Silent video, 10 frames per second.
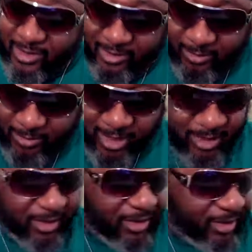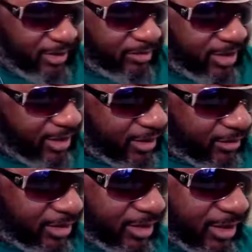to say oh wait, I
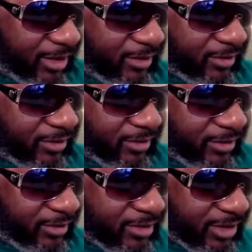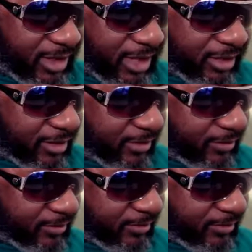wrote it down. Salakia.